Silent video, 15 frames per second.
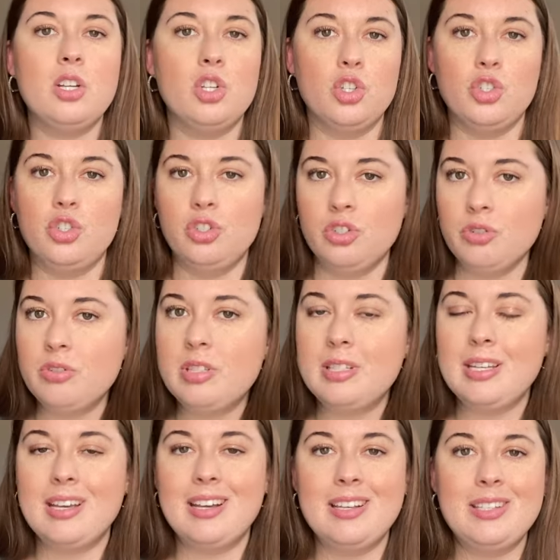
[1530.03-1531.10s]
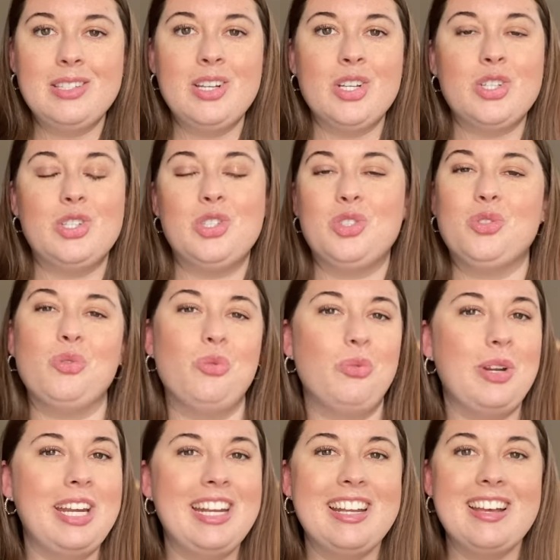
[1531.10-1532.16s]
juiciest,
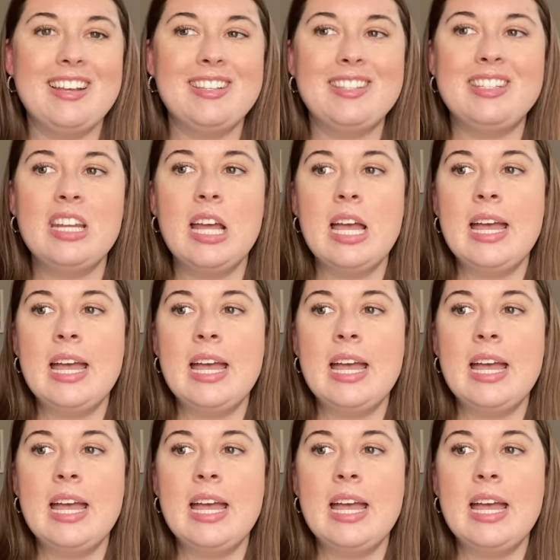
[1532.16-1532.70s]
sweetest